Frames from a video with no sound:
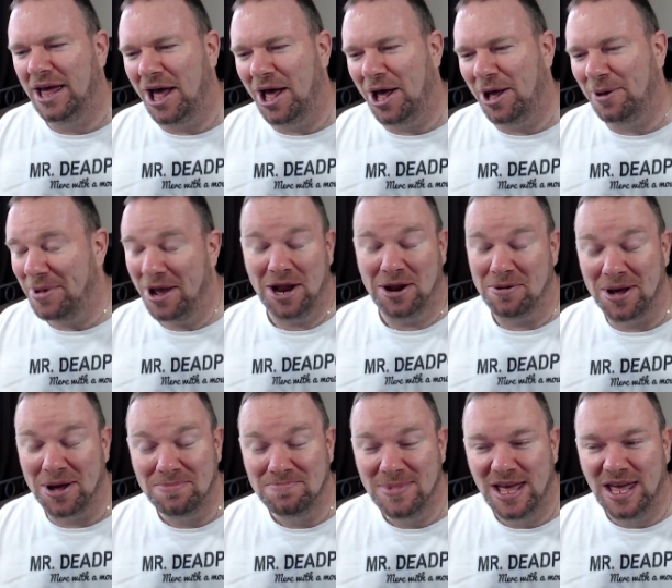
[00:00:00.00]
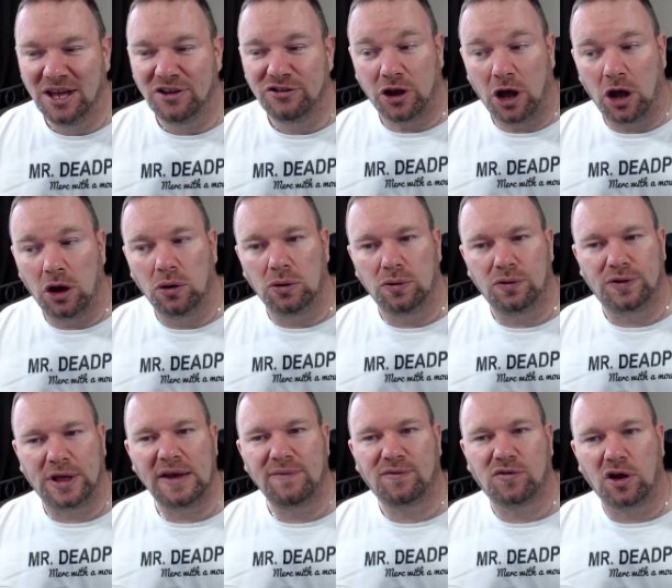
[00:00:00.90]
Anyway, so
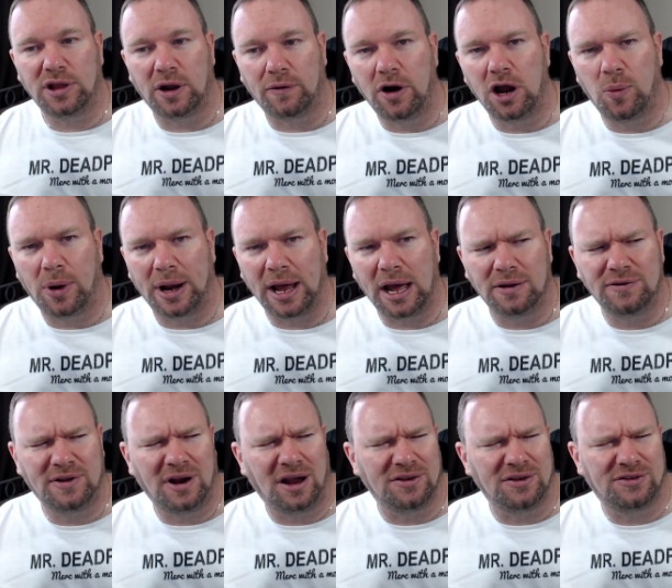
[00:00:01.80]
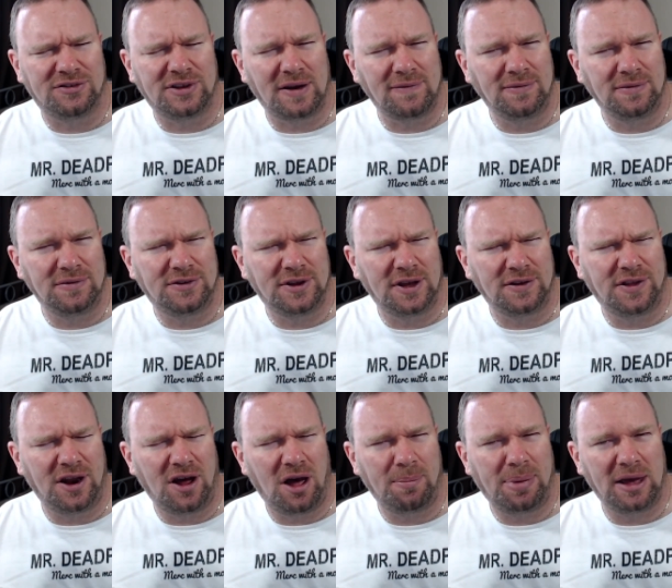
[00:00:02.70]
they've got their own one out. Is it like £69,
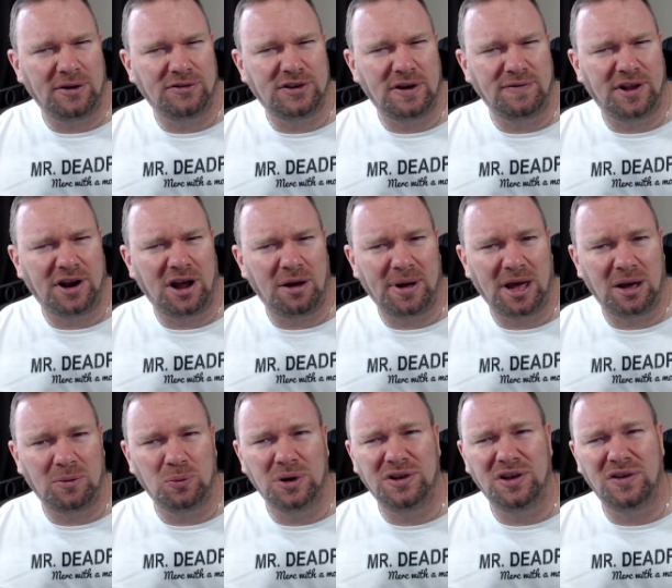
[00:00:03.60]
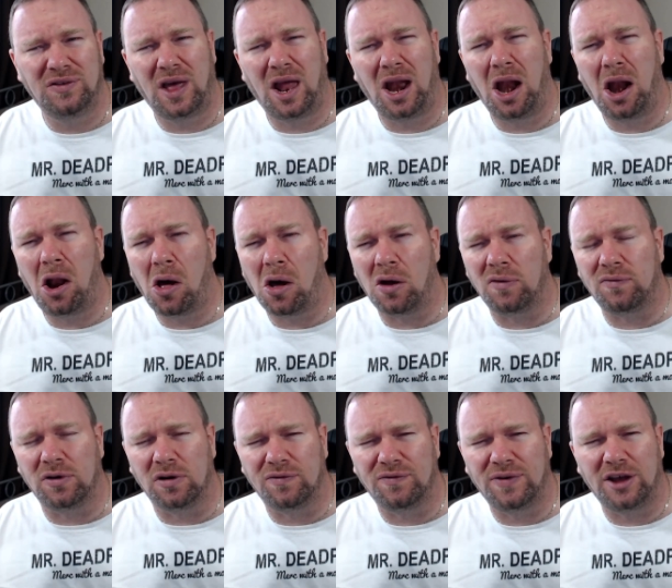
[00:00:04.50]
£79, which is a lot
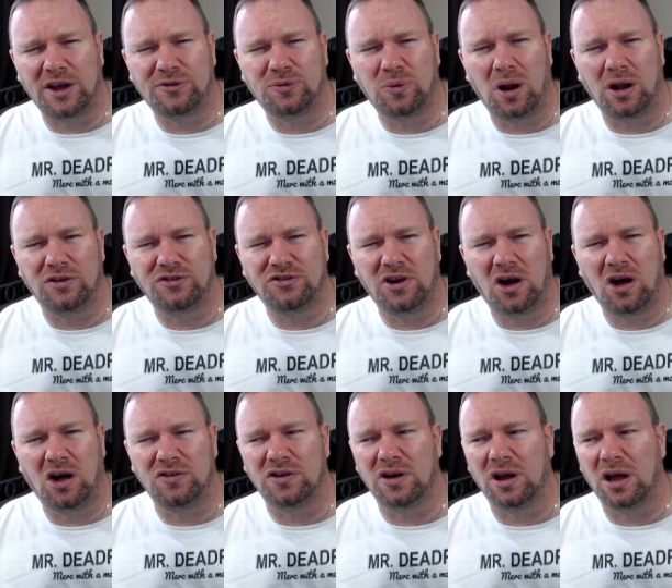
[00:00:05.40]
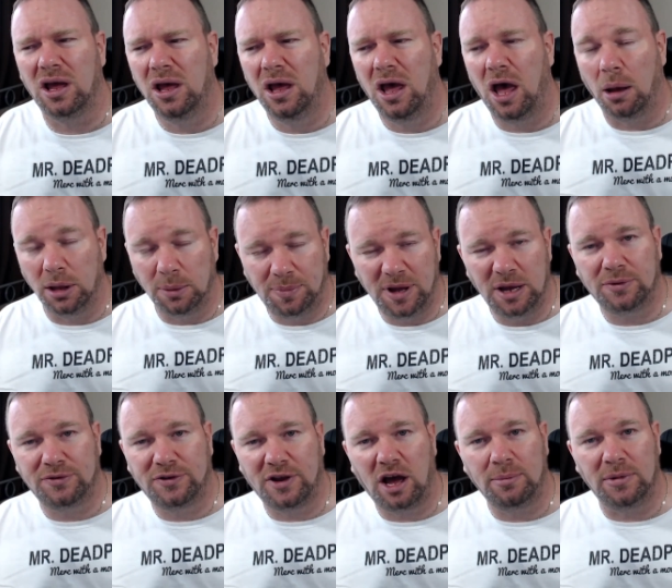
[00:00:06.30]
for a fast wireless charger. I mean,
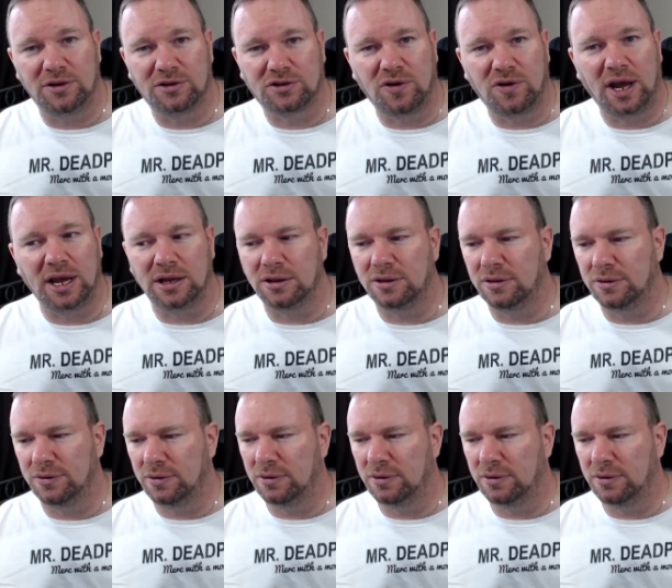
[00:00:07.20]
people tell me it's great.